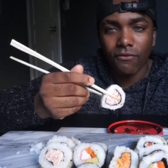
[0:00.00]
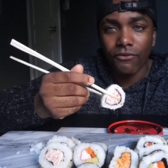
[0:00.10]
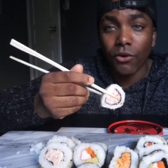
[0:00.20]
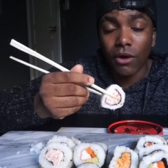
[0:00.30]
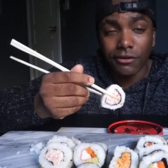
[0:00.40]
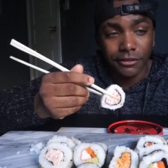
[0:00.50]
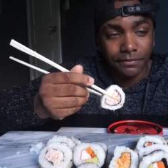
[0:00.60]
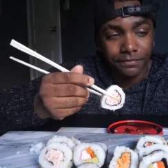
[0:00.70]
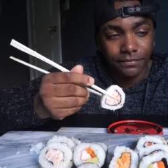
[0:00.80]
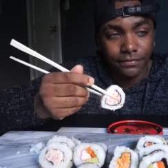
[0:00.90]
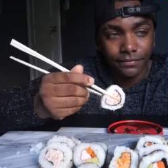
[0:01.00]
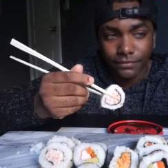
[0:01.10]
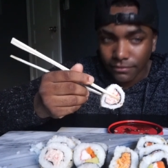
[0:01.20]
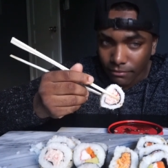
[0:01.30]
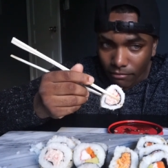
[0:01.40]
feel welcome
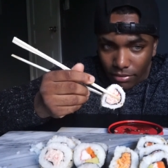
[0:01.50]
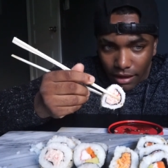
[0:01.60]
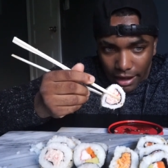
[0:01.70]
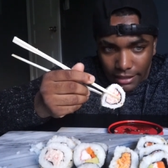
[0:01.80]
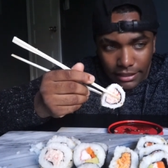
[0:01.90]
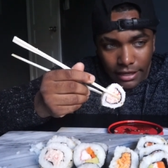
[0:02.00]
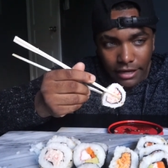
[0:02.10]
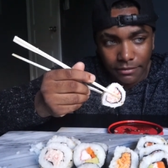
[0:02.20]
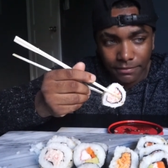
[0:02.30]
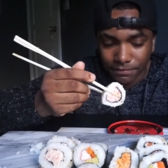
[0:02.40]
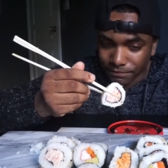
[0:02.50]
at the game